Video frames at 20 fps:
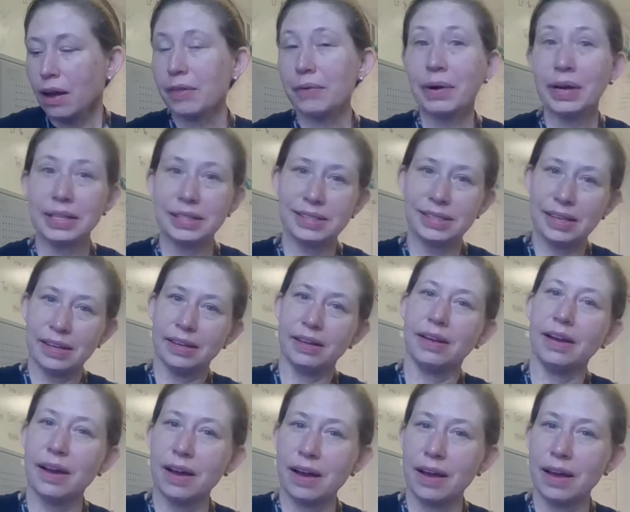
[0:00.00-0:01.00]
Otherwise,
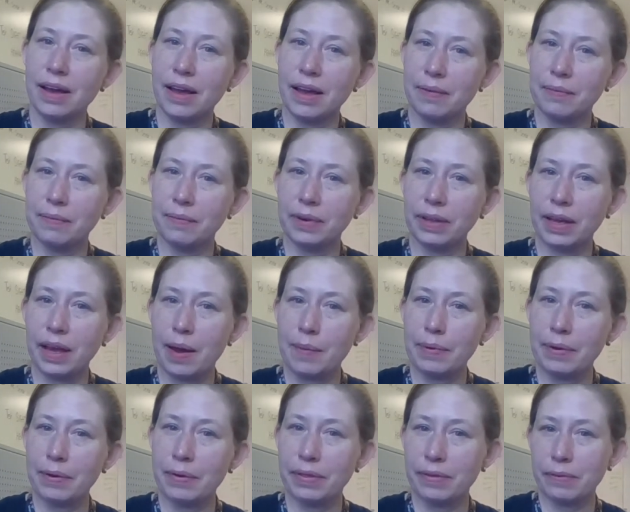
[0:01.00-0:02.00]
I am really
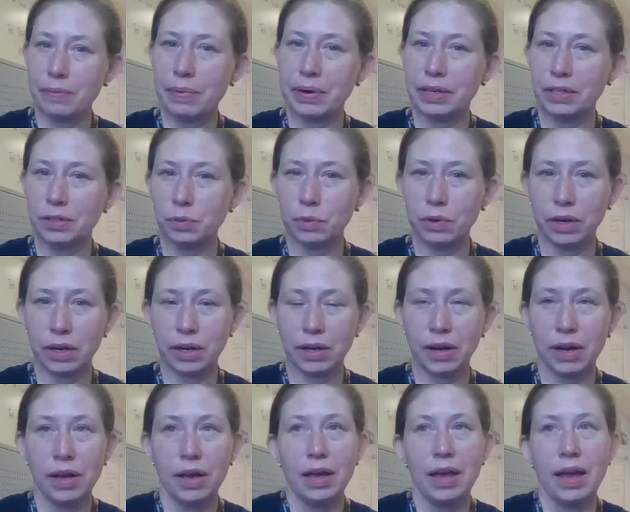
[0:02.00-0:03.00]
happy with everybody's
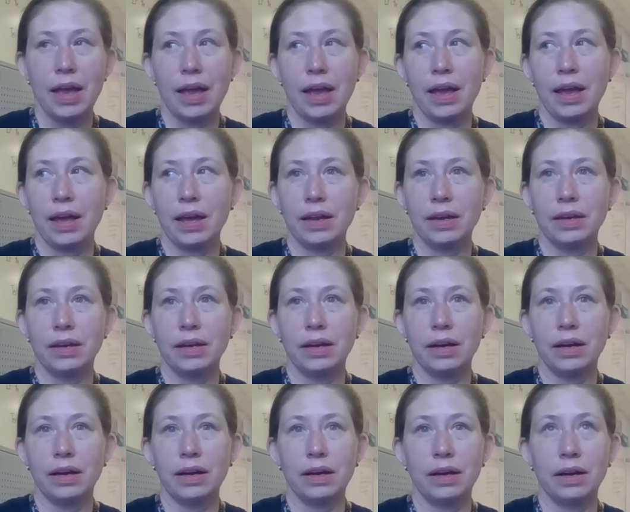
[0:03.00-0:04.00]
work, and
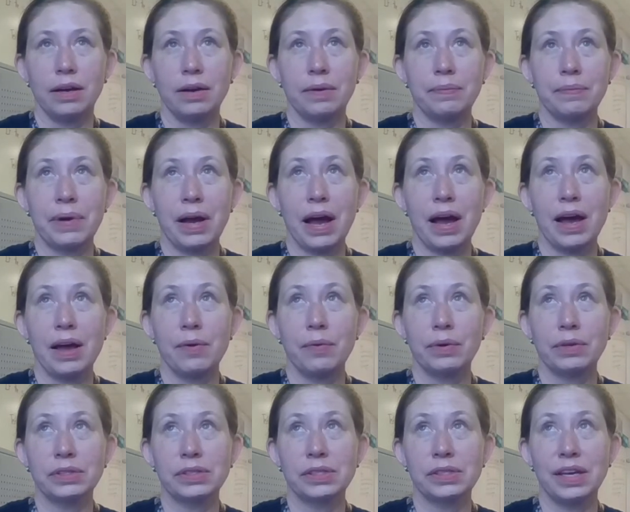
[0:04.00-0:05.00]
I
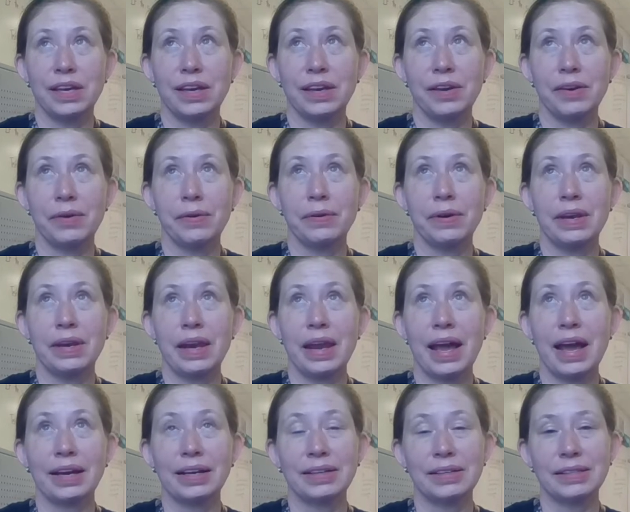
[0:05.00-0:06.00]
will see you
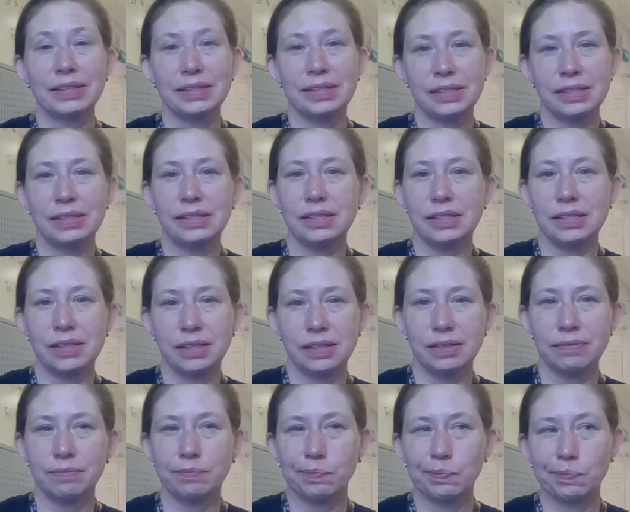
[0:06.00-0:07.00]
next
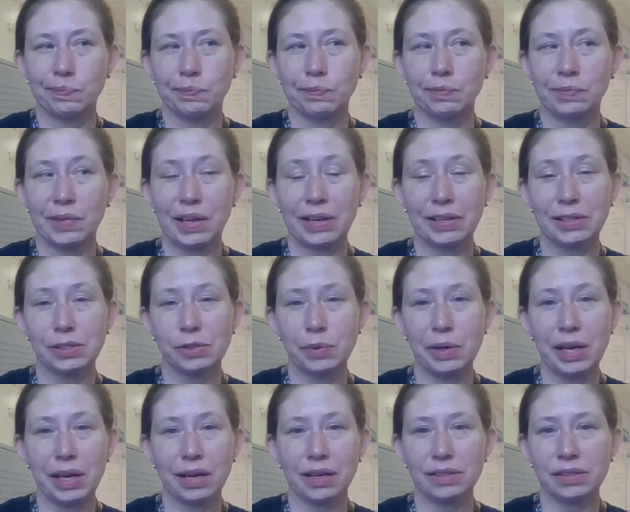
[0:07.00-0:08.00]

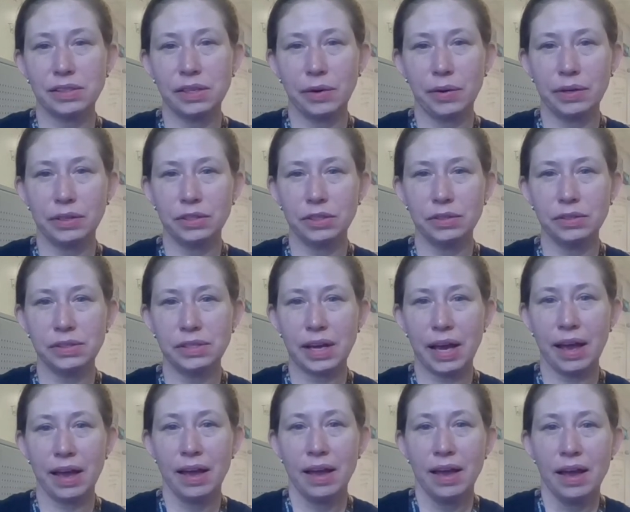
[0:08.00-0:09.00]
week. I'll see you on
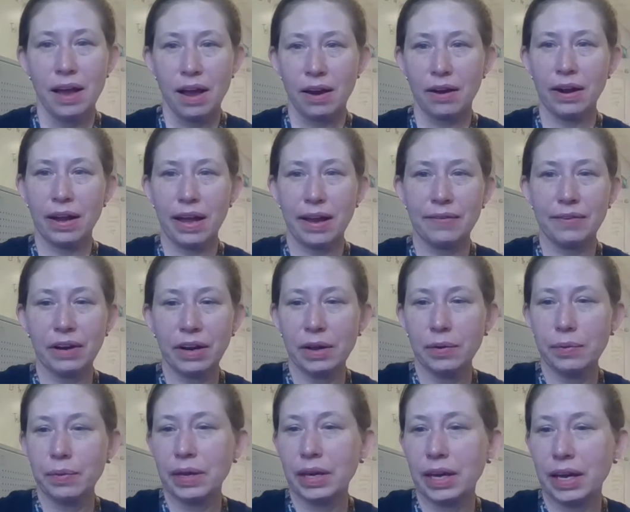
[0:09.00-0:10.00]
Tuesday. All right, have a
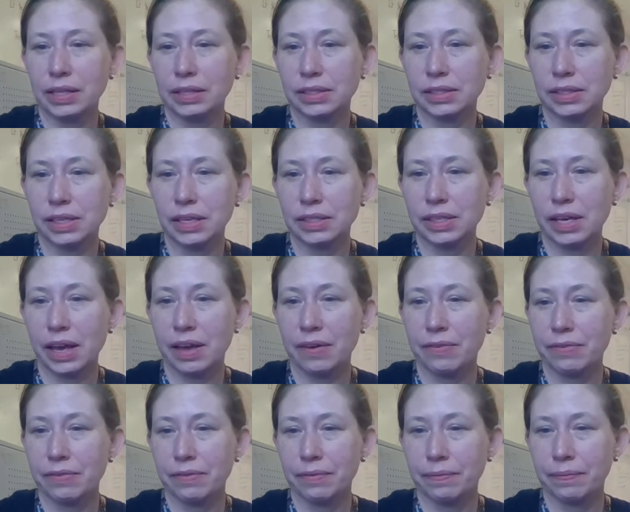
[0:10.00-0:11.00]
great weekend. Stay
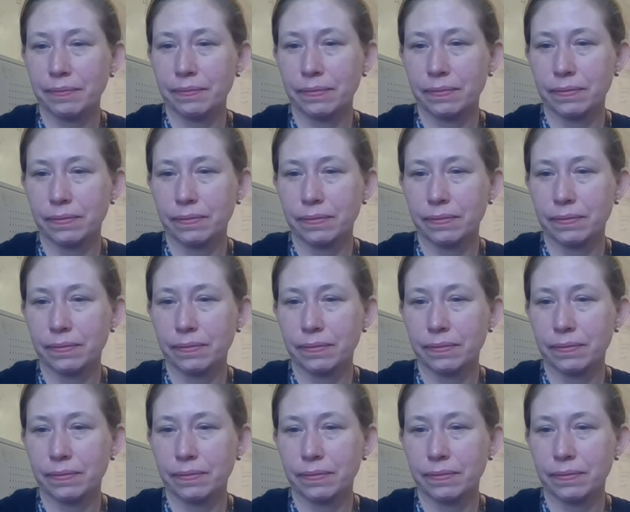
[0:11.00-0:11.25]
safe.